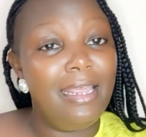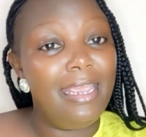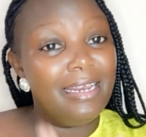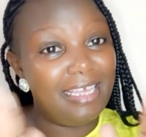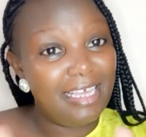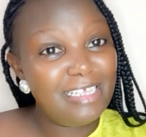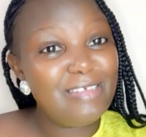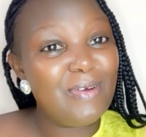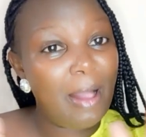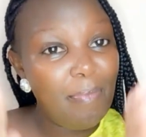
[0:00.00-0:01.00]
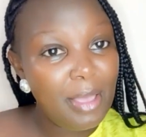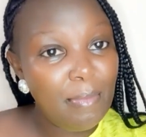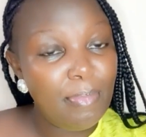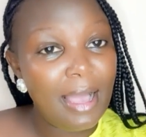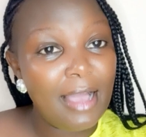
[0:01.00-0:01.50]
In case you're
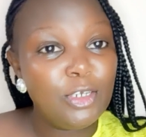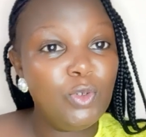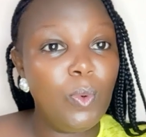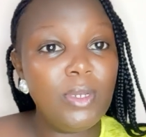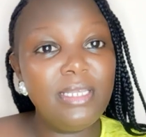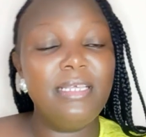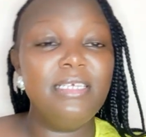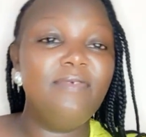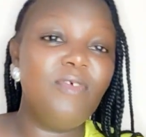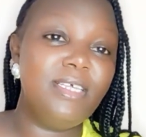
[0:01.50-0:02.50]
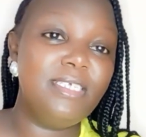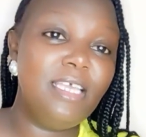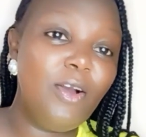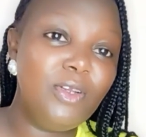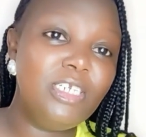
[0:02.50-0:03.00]
coming back to watch this for the
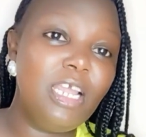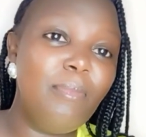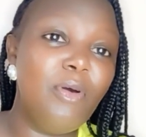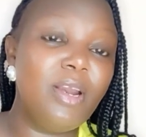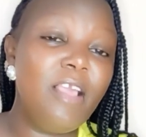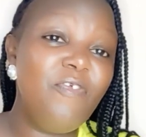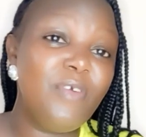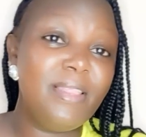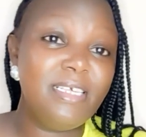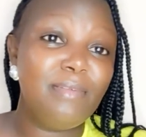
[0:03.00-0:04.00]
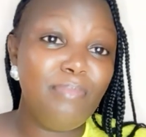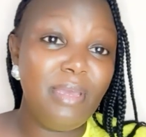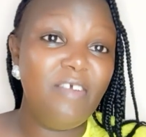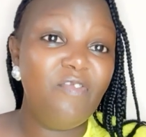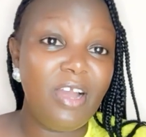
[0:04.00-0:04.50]
second time, or if you're this
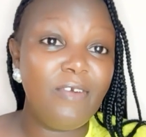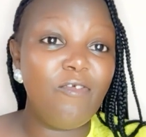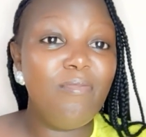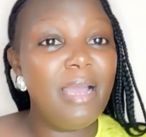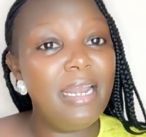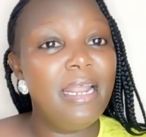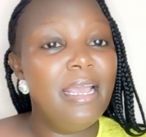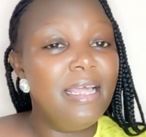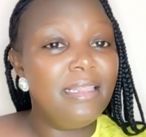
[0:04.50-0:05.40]
big fan of mine,